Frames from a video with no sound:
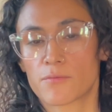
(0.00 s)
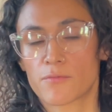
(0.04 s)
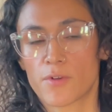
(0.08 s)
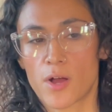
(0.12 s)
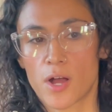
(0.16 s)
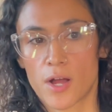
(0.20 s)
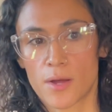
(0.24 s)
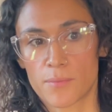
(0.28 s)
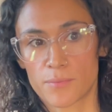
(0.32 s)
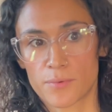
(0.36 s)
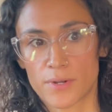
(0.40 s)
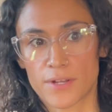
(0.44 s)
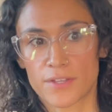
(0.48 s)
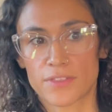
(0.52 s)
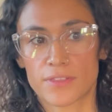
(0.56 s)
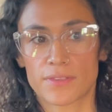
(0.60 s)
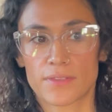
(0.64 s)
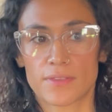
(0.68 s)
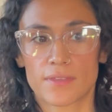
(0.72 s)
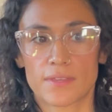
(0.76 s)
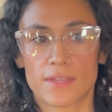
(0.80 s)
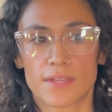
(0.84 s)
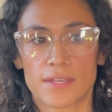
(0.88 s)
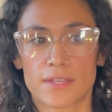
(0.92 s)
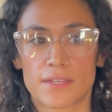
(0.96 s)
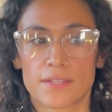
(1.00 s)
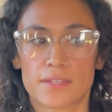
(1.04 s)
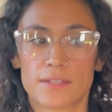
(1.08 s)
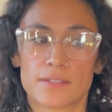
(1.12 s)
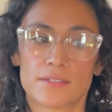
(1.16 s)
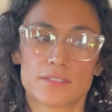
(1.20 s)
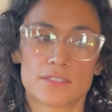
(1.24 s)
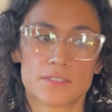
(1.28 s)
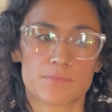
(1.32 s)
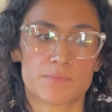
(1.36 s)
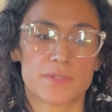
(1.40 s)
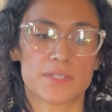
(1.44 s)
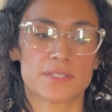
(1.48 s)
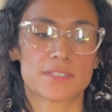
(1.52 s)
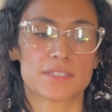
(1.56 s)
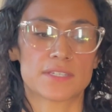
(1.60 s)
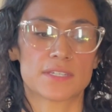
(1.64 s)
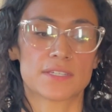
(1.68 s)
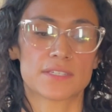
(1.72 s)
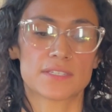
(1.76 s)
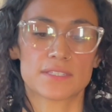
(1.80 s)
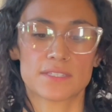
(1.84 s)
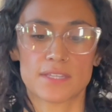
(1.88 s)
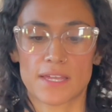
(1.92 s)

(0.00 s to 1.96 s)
operate his business,